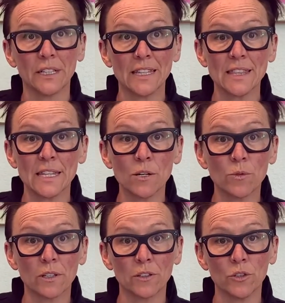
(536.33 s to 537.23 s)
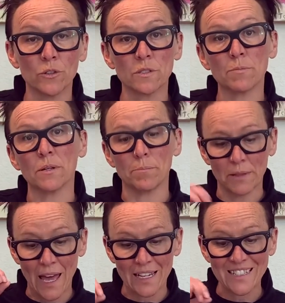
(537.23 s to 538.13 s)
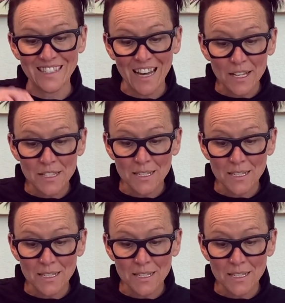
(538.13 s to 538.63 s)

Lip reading: I think what I'll do is put black dots